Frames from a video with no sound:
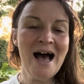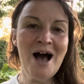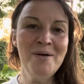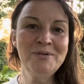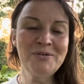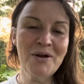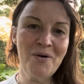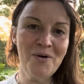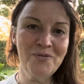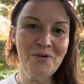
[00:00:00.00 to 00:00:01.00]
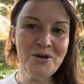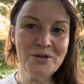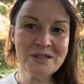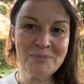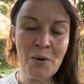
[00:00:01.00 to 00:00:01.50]
to record for
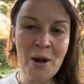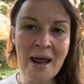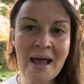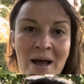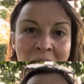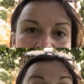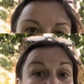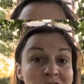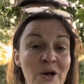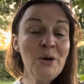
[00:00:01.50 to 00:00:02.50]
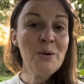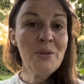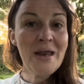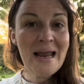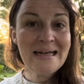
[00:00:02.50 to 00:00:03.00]
you this morning.
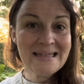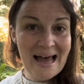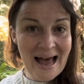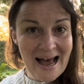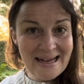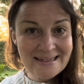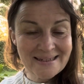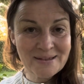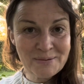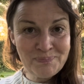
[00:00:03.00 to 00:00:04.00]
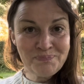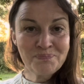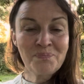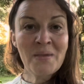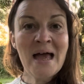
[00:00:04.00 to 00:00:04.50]
So the letter S,
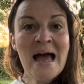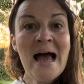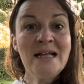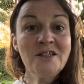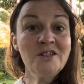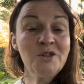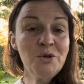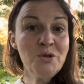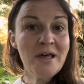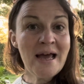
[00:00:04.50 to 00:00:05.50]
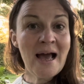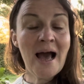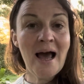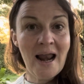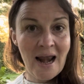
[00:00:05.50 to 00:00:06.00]

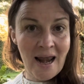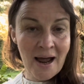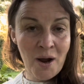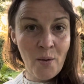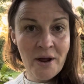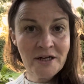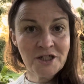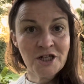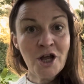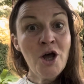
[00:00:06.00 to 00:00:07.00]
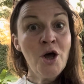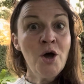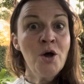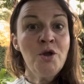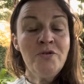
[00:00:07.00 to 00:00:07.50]
soothing language.
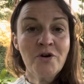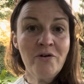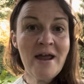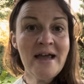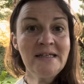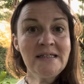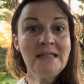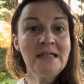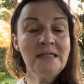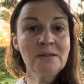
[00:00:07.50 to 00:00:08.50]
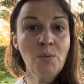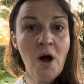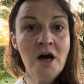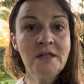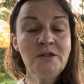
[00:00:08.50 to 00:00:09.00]
You've created these
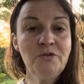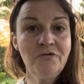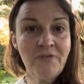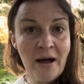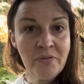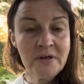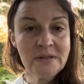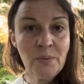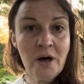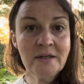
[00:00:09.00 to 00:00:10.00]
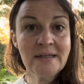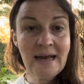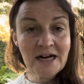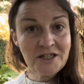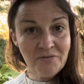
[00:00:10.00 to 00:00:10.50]
words, you've found these words
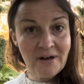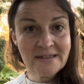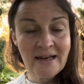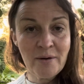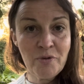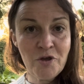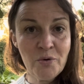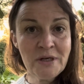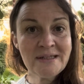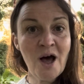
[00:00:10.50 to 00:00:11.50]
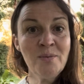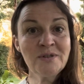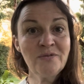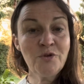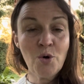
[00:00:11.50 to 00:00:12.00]
that actually resonate with you in
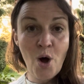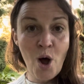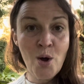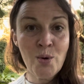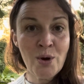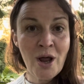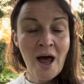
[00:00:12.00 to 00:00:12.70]
terms of your own